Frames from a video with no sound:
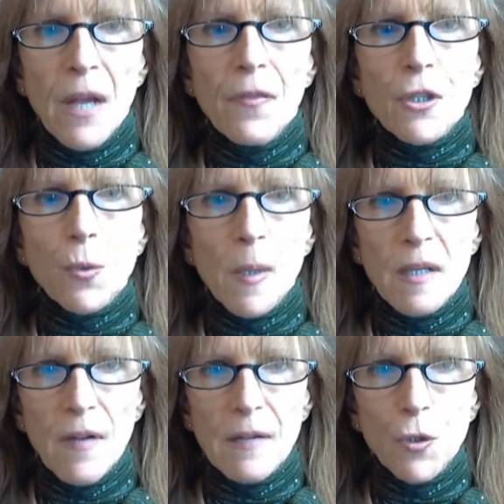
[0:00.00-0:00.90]
The
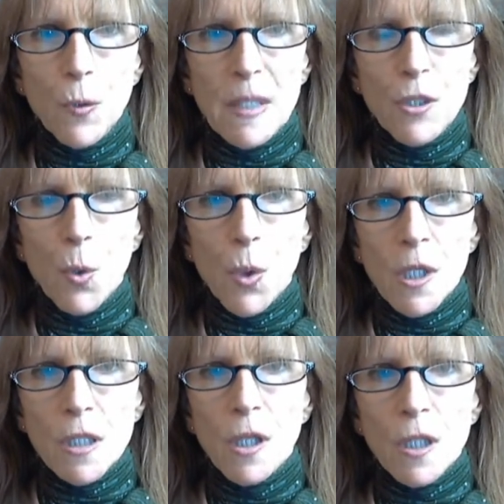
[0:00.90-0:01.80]
25 degree
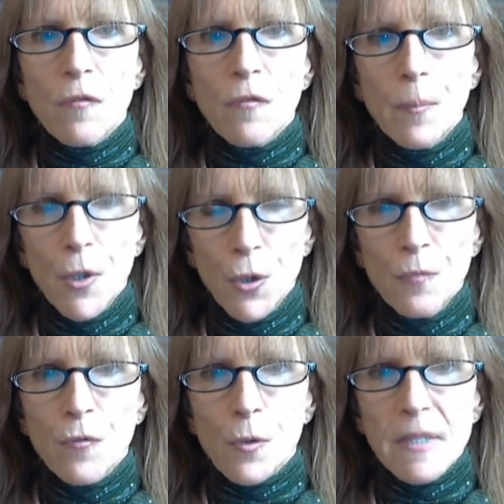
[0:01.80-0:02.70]
Taurus full
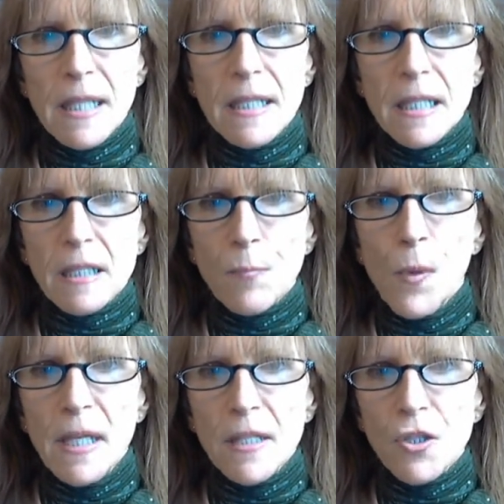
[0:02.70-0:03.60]
moon forms a
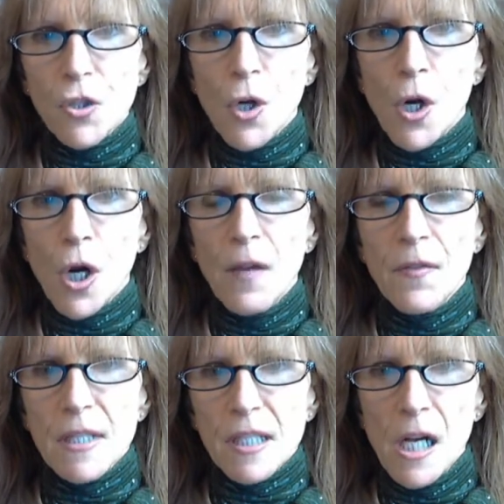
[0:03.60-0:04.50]
six-pointed star
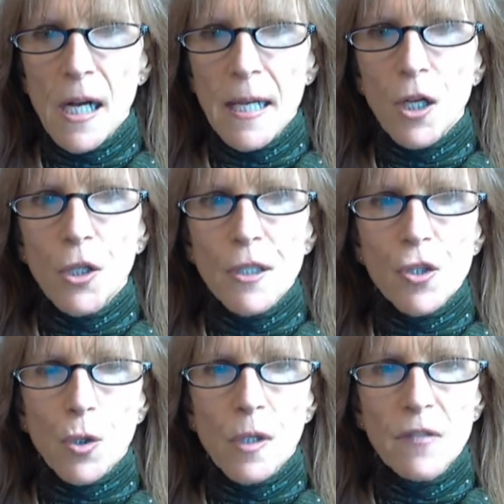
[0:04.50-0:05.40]
in the sky called a
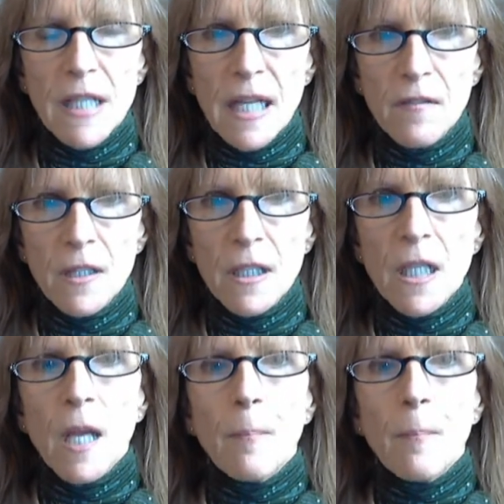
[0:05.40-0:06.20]
Star of David,